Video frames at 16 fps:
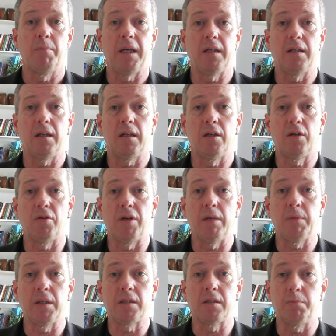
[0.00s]
made an
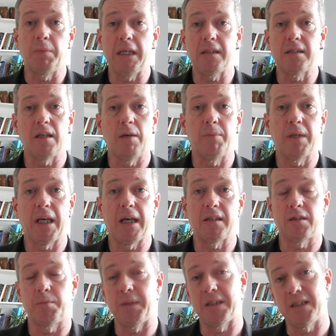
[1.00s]
agreement to meet somebody at a
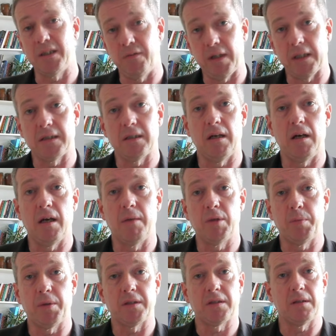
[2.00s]
specific time,
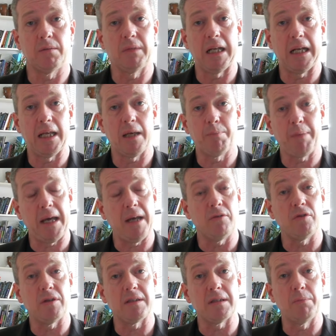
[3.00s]
you put some clear
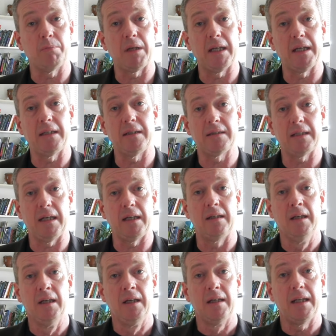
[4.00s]
boundaries in place
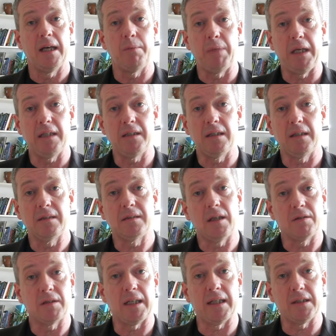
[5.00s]
that meeting is
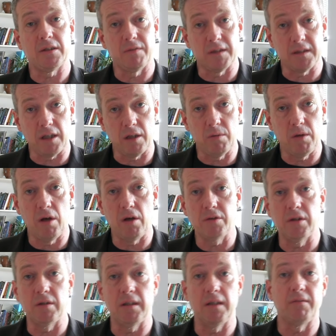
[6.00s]
going to last for so long,
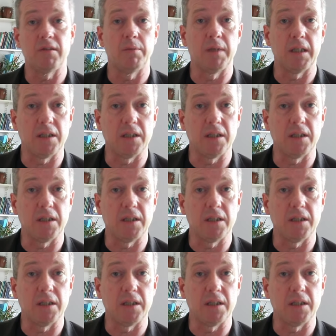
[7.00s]
you give them an